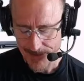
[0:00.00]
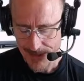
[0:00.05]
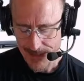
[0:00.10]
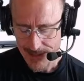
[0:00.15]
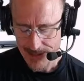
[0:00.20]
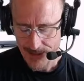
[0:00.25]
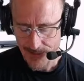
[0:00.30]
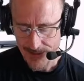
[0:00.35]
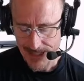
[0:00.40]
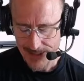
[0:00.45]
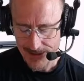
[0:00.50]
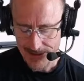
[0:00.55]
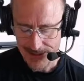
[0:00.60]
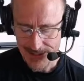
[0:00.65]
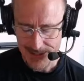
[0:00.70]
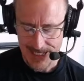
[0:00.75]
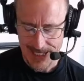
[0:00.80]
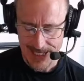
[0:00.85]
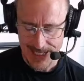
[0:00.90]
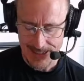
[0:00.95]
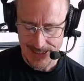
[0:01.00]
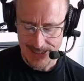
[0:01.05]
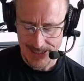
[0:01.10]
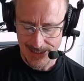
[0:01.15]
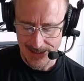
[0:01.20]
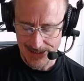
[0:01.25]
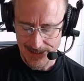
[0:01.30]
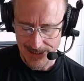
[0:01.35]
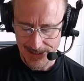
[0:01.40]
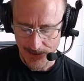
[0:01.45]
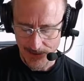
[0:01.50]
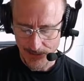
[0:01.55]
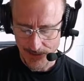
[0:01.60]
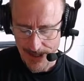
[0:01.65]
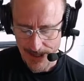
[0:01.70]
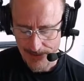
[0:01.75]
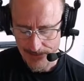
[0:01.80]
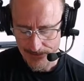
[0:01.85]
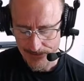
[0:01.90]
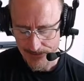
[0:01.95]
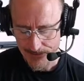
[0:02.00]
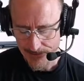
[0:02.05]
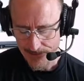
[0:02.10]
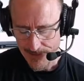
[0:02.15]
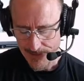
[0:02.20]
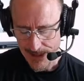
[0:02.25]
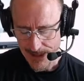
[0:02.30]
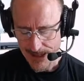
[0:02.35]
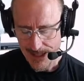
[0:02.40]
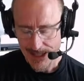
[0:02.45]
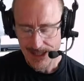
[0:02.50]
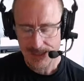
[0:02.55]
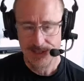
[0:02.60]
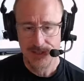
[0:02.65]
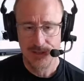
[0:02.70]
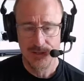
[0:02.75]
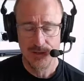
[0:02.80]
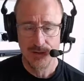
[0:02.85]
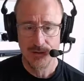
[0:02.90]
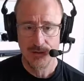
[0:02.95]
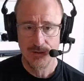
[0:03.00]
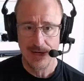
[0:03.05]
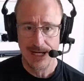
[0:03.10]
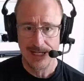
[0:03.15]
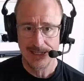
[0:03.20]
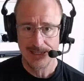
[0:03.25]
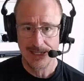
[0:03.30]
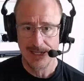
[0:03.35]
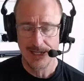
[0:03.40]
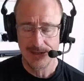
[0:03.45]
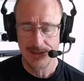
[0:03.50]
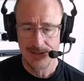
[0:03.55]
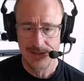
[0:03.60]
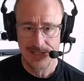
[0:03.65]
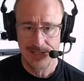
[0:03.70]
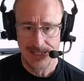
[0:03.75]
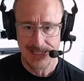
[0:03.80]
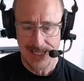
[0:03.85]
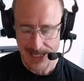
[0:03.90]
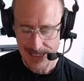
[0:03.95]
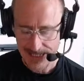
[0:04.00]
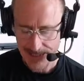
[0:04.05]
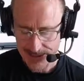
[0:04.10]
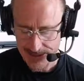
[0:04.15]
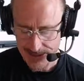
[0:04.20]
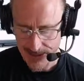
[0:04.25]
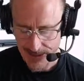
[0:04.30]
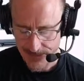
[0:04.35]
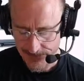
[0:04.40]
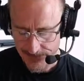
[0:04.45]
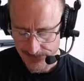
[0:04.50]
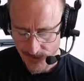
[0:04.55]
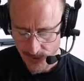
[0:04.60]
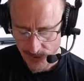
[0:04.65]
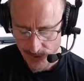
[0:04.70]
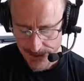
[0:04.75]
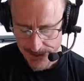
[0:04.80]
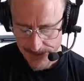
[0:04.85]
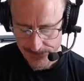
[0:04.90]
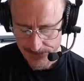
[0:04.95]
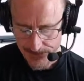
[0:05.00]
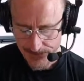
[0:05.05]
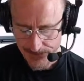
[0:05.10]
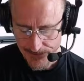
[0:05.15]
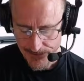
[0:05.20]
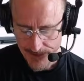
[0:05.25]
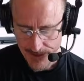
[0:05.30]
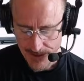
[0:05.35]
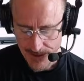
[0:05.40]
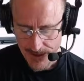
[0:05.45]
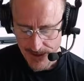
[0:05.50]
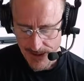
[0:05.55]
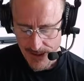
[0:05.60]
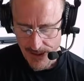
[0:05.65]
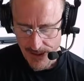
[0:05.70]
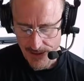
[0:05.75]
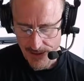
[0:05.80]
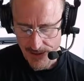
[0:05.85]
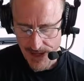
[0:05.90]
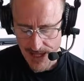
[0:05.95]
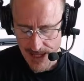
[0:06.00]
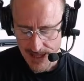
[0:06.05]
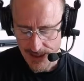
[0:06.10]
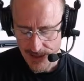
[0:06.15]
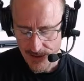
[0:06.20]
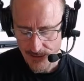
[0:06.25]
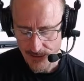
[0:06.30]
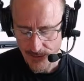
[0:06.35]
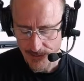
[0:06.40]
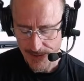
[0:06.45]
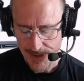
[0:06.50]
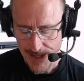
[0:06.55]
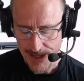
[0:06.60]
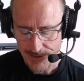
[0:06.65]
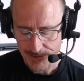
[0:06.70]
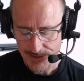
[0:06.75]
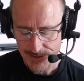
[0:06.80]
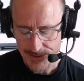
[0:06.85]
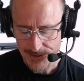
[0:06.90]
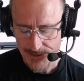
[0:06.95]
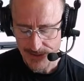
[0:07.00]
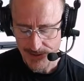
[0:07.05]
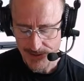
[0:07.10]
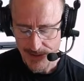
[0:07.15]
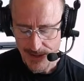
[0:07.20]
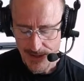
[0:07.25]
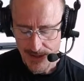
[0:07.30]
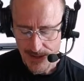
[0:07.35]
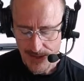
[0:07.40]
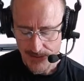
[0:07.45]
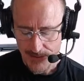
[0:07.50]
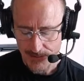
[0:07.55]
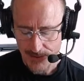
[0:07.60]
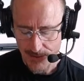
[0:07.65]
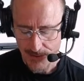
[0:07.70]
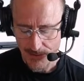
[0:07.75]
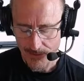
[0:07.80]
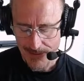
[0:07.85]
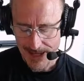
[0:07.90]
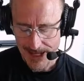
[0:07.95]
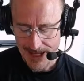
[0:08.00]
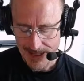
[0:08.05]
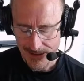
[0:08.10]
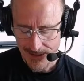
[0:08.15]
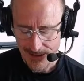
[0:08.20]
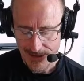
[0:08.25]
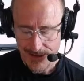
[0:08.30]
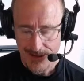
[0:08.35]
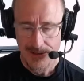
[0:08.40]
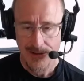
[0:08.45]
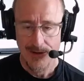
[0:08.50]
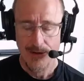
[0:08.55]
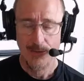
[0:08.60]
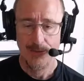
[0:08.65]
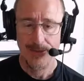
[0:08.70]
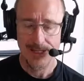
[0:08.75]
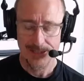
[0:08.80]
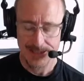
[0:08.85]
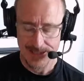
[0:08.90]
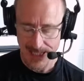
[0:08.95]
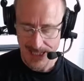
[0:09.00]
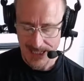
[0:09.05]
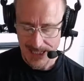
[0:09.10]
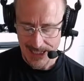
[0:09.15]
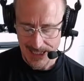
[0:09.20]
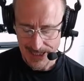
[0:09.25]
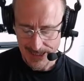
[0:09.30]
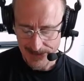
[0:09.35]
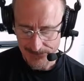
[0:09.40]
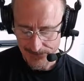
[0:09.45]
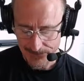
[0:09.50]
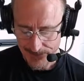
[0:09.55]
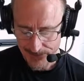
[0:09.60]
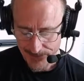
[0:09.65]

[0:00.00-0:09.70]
So we understand a little bit, it is too great to understand his love fully, then you will be able to, but man, there will be a time,